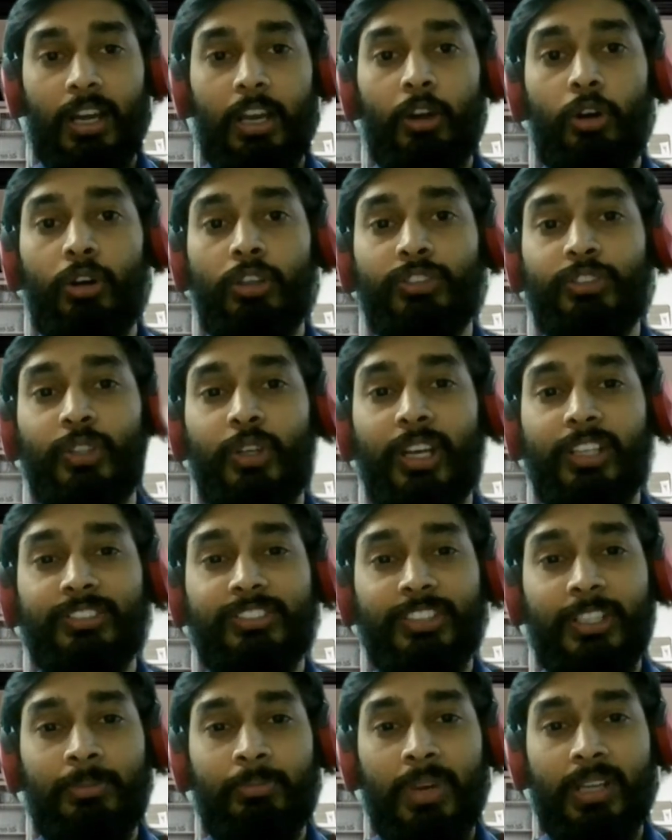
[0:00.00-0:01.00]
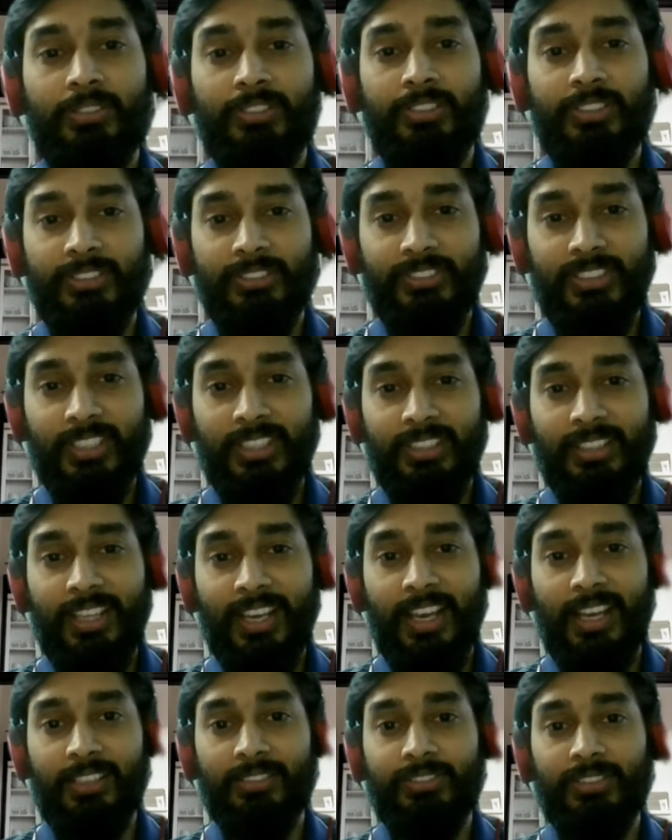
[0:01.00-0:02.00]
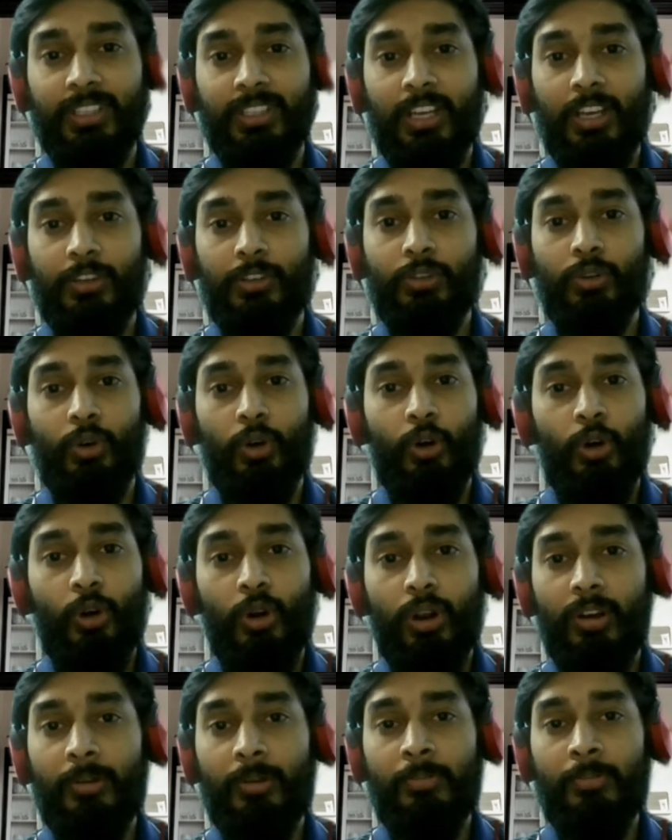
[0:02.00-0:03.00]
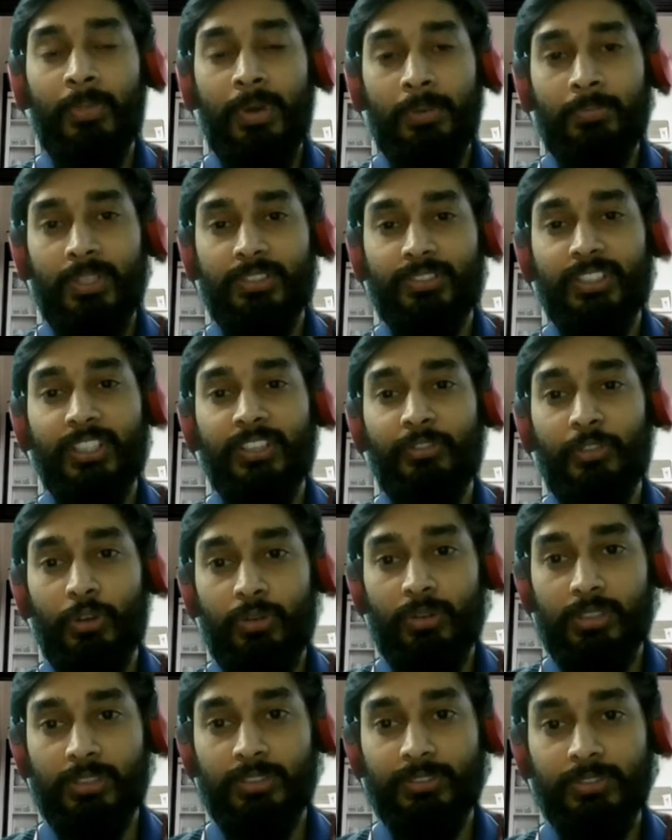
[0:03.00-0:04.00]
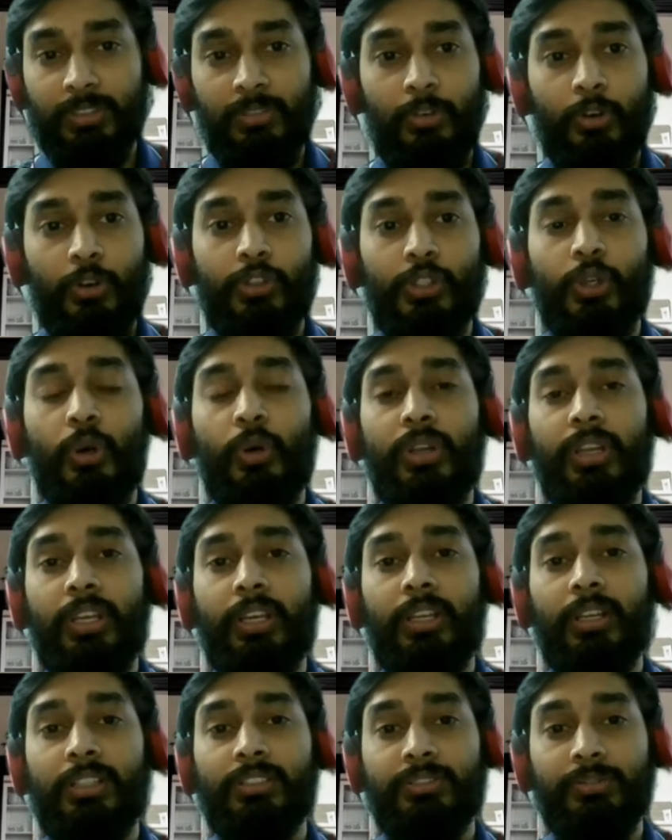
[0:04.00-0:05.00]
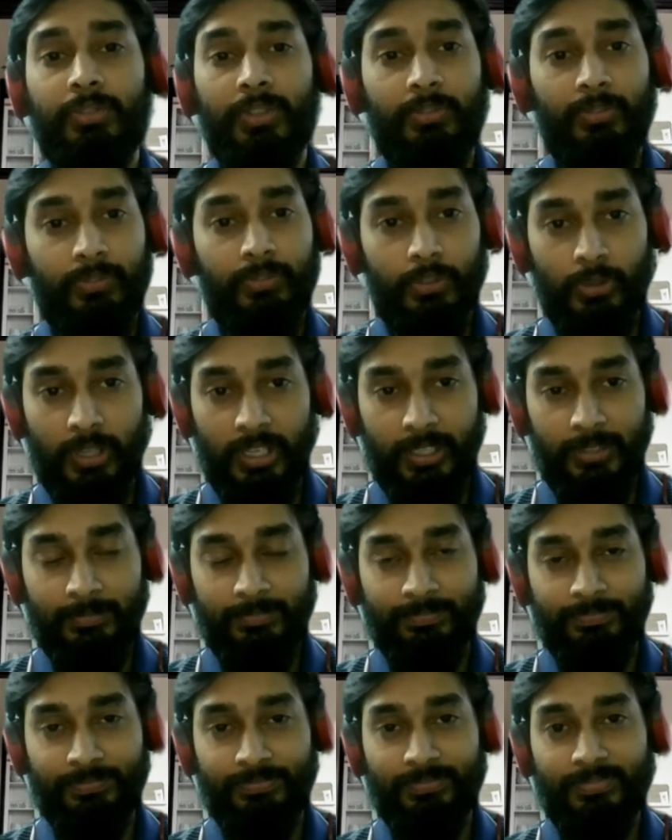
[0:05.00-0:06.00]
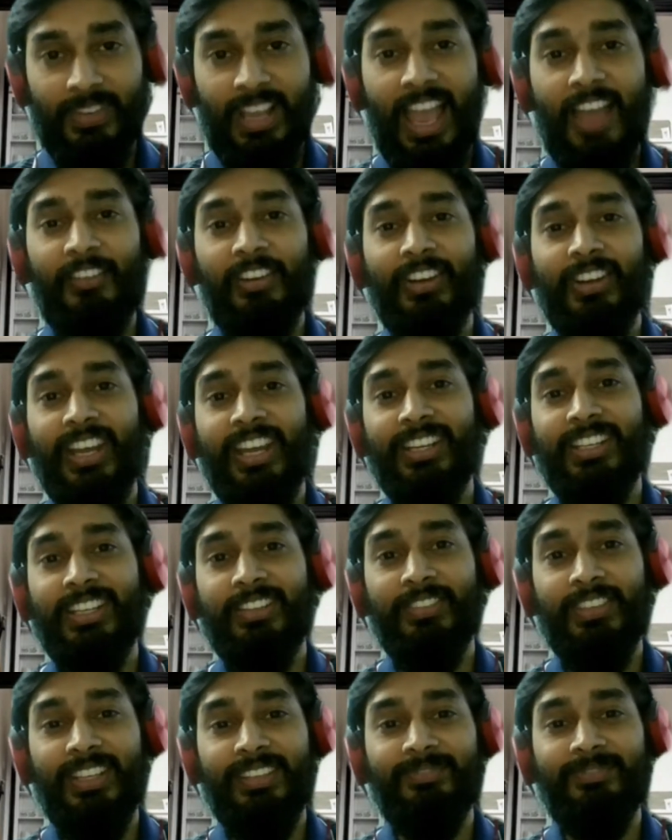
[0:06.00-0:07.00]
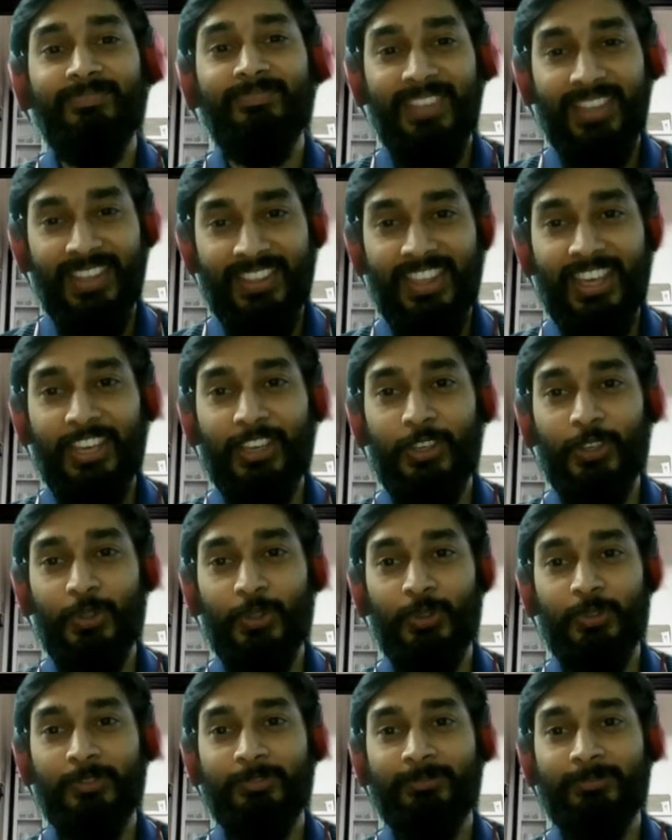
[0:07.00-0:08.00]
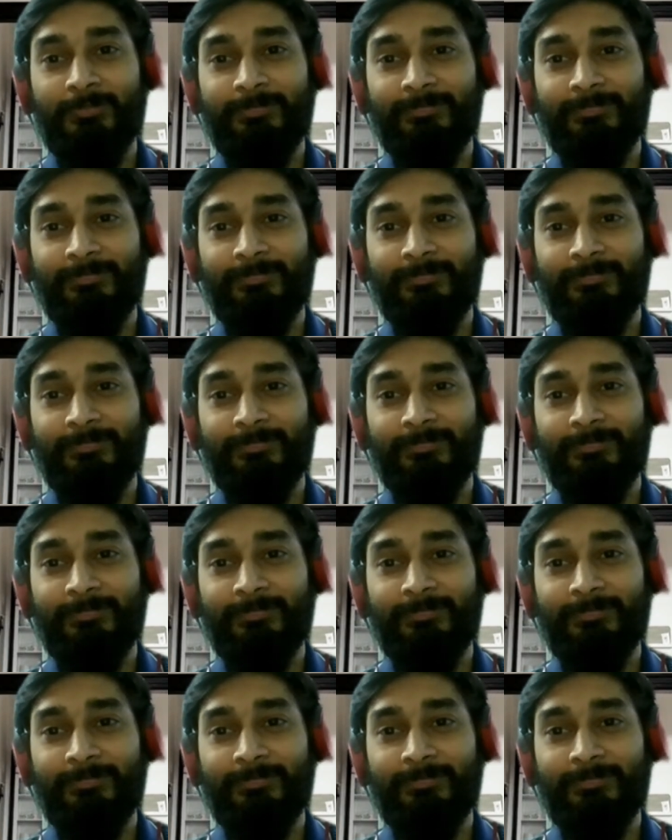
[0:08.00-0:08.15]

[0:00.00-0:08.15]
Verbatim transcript: I also extend my sincere thanks to all our members and viewers for joining in us with today. Had a great evening. Thank you.